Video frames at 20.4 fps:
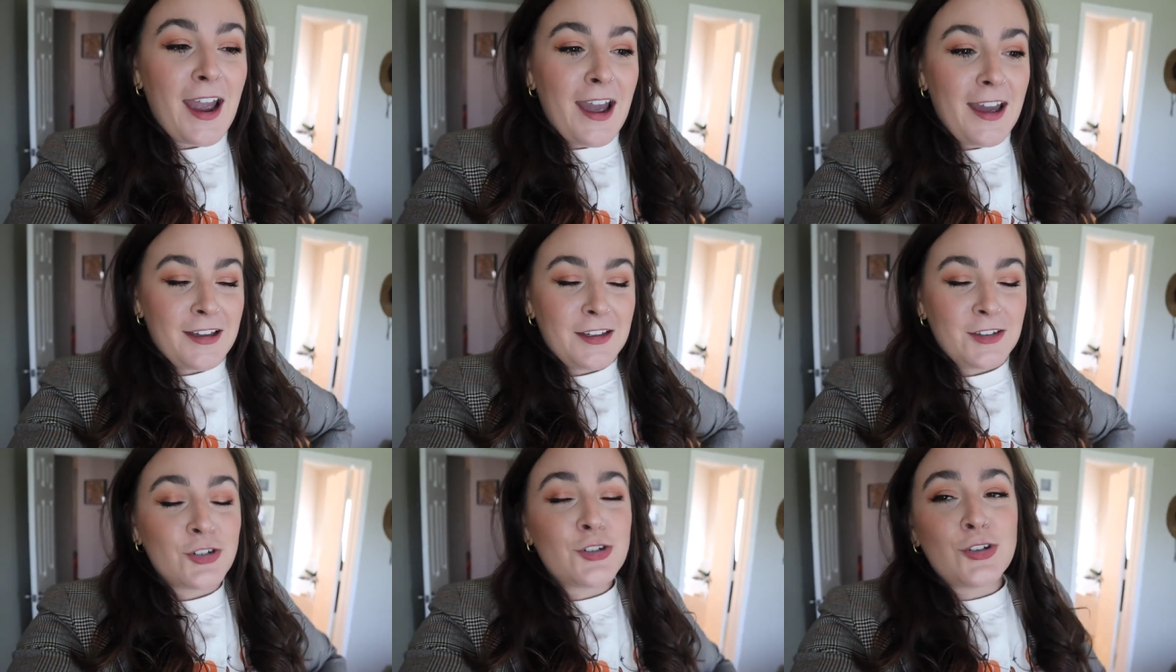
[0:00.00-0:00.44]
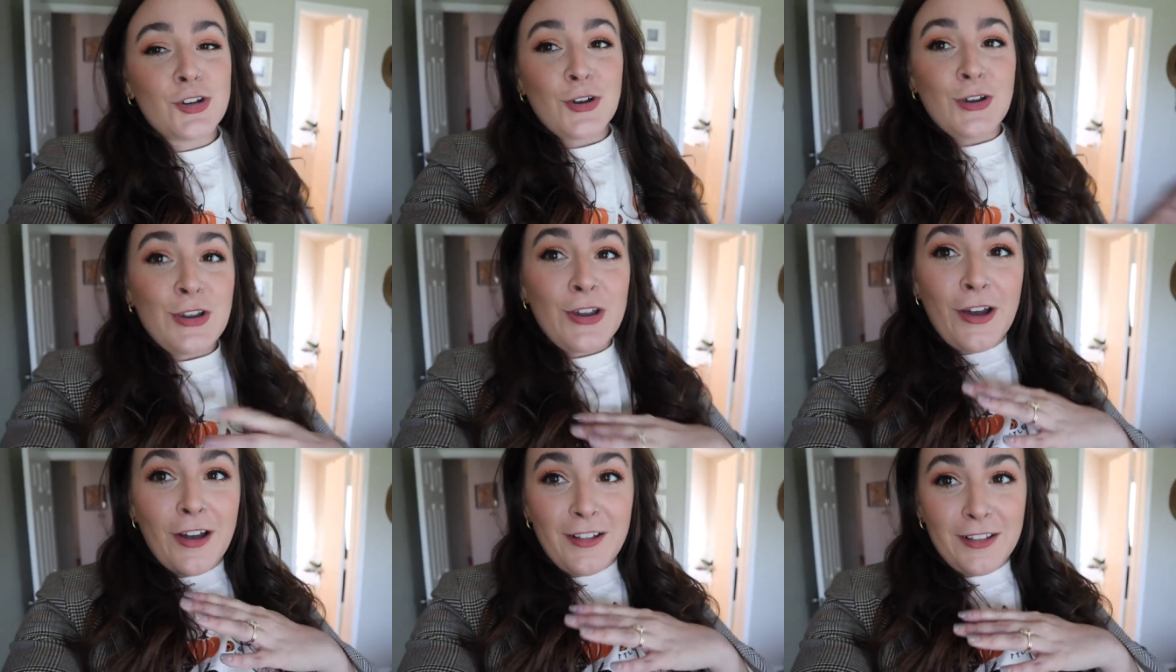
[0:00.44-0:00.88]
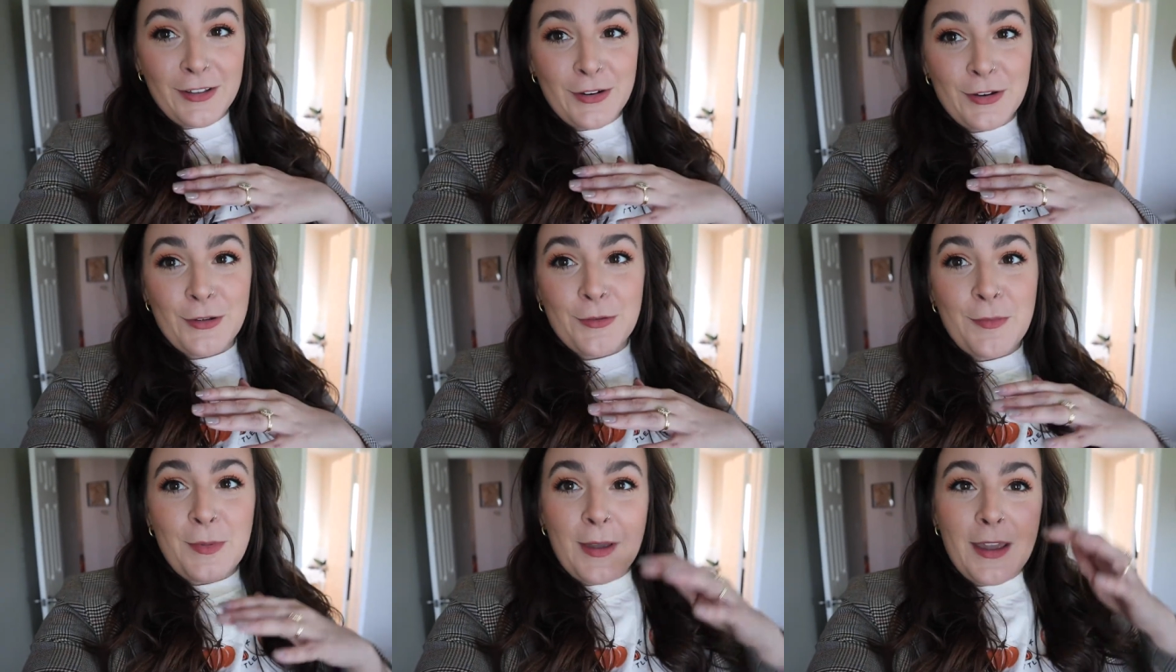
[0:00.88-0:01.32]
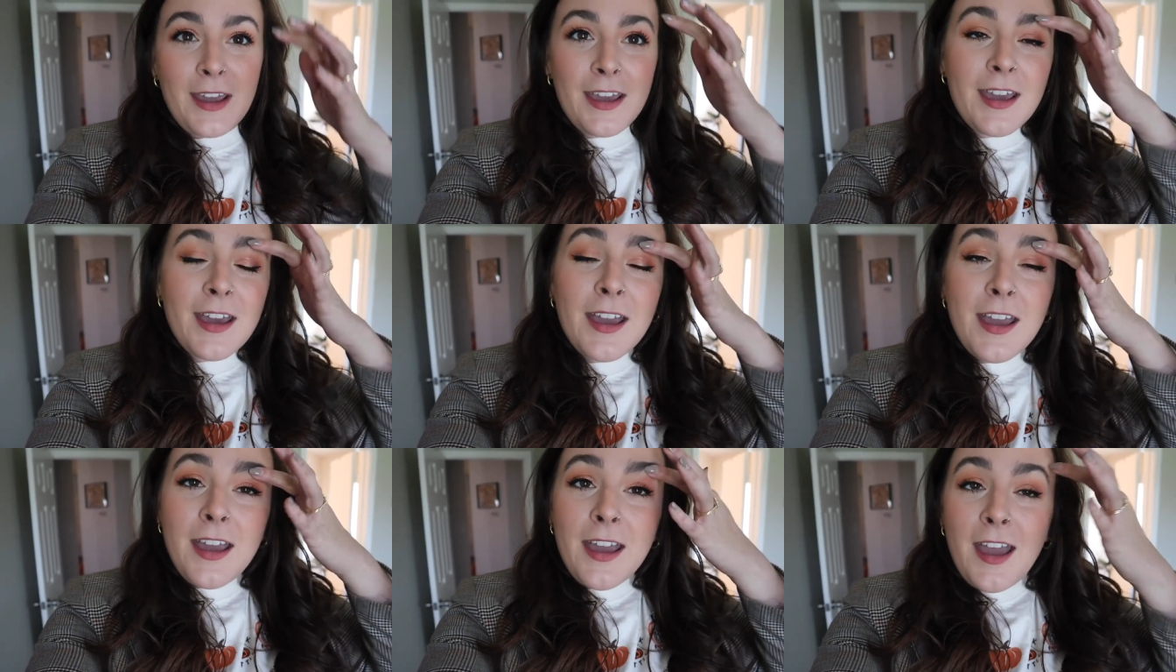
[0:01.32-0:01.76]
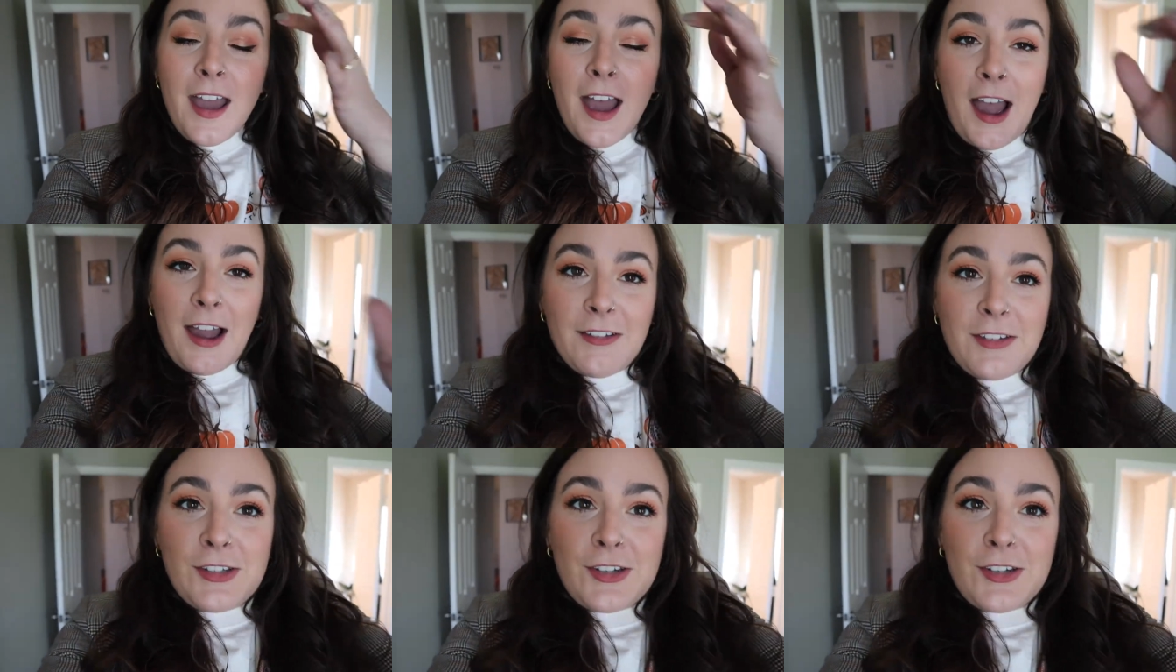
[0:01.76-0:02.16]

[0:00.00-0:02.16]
I'll show y'all a little bit. I